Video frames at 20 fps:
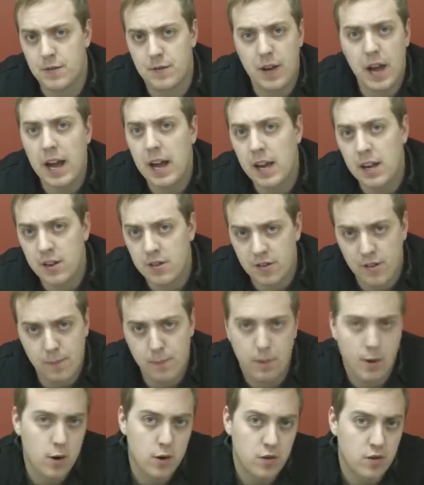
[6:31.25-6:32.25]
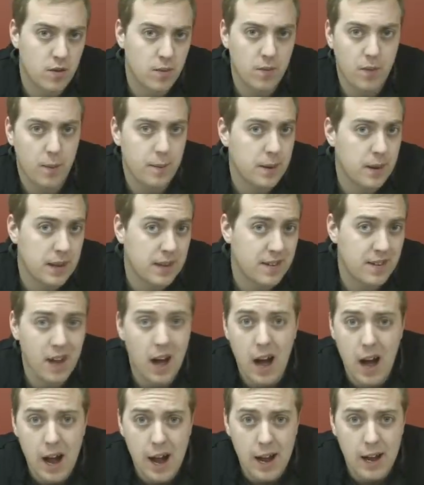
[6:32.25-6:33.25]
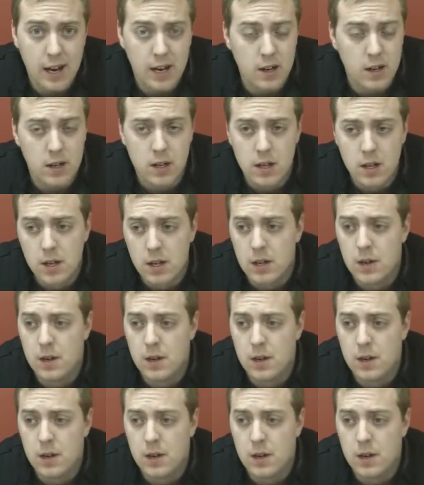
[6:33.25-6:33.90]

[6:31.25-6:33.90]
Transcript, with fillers: veins and burst him from inside, or